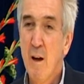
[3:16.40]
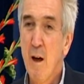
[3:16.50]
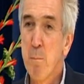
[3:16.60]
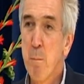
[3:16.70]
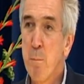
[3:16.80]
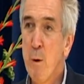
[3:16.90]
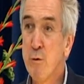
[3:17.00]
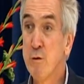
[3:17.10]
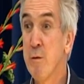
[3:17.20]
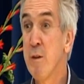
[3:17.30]
And
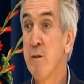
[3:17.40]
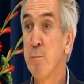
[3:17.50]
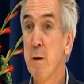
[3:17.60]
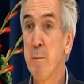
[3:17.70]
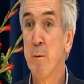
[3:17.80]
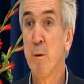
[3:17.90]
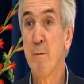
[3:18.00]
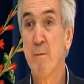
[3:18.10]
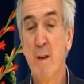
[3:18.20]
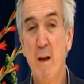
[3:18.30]
most of these
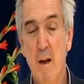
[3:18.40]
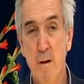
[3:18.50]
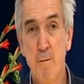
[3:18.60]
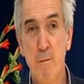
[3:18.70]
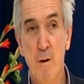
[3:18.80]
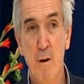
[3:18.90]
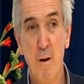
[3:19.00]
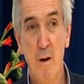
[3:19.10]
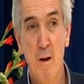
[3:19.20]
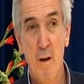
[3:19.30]
people have
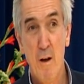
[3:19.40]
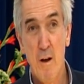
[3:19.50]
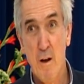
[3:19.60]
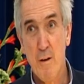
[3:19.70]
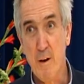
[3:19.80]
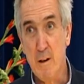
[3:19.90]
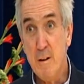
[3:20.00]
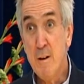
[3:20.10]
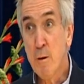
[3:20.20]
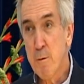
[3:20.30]
the
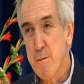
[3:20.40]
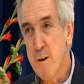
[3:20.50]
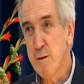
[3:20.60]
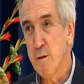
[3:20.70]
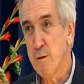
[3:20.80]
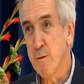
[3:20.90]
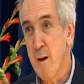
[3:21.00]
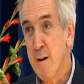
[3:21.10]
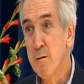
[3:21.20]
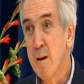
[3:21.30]
clinical features of
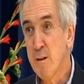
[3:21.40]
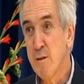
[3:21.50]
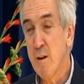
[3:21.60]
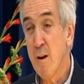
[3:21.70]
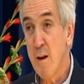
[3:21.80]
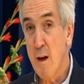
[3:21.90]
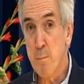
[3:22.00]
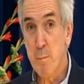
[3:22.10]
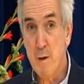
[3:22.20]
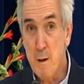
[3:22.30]
anorexia
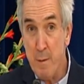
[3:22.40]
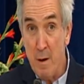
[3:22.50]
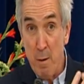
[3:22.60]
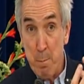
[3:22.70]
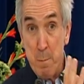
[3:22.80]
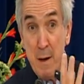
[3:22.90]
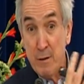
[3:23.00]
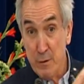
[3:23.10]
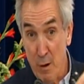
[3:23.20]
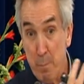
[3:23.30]
and bulimia
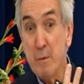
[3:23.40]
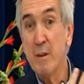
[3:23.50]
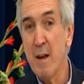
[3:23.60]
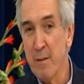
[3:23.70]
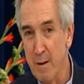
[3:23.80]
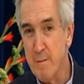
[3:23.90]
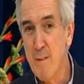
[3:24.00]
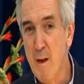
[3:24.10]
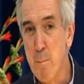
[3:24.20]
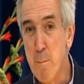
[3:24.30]
mixed up together.
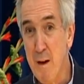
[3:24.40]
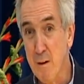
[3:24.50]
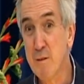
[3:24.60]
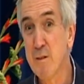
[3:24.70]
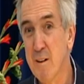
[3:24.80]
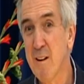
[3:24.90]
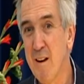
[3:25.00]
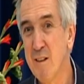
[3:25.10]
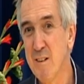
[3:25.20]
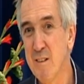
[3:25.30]
They are mixed
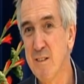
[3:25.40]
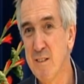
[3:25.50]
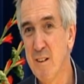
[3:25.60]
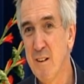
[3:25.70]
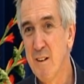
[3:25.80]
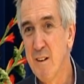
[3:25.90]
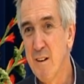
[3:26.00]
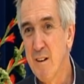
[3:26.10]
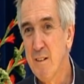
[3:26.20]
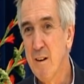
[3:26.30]
cases.
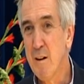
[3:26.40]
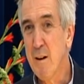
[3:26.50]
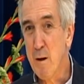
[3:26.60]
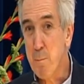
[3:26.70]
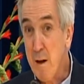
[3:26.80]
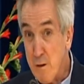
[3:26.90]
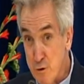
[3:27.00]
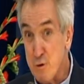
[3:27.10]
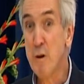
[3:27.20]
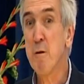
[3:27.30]
They're like a
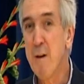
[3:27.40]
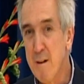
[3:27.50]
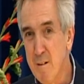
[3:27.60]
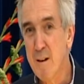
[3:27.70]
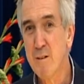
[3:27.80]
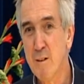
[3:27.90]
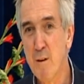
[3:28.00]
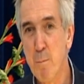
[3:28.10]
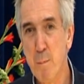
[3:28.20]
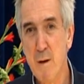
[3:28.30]
mixture of anorexia
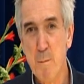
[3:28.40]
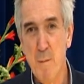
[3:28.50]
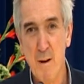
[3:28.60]
and bulimia.